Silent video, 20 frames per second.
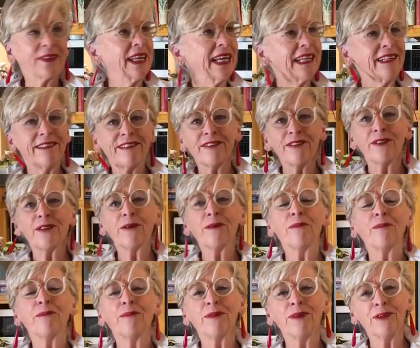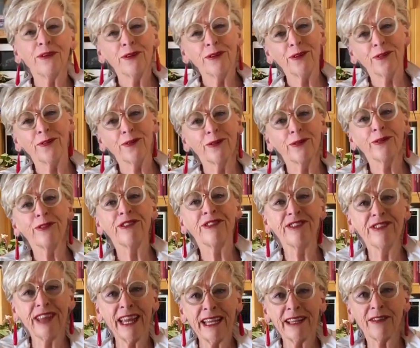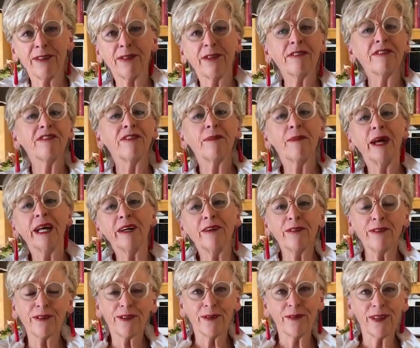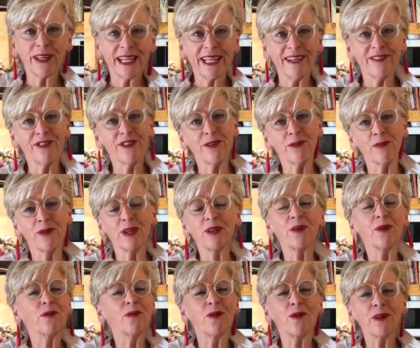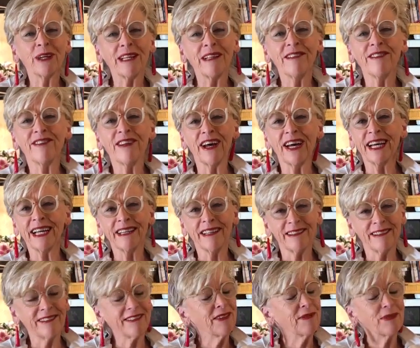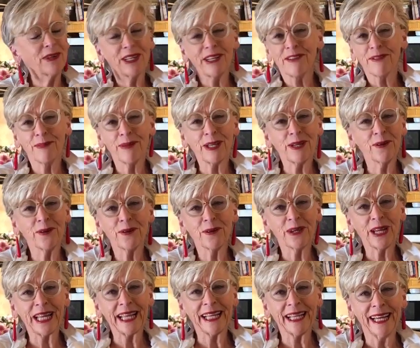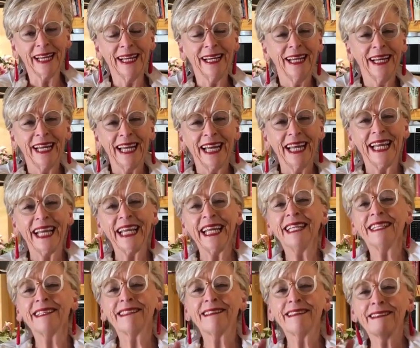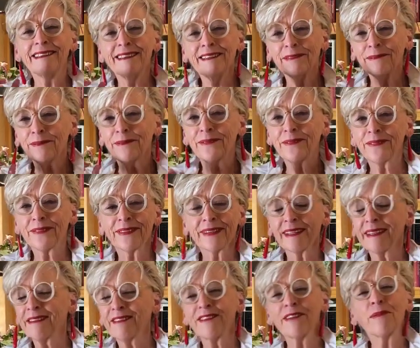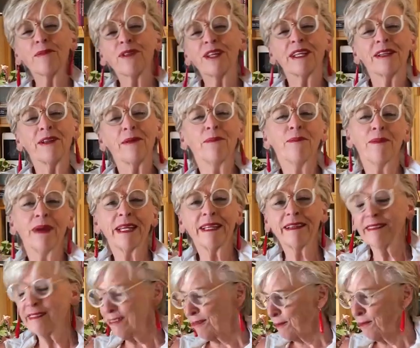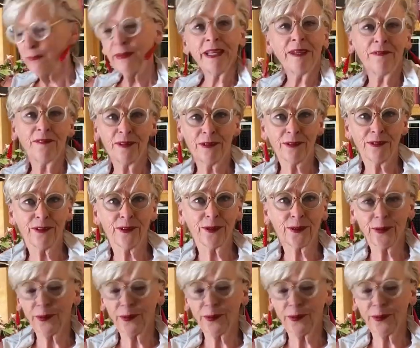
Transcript: it's the beautiful scent, the smells of the kitchen when you walk inside and someone has been cooking. It's something that makes me feel so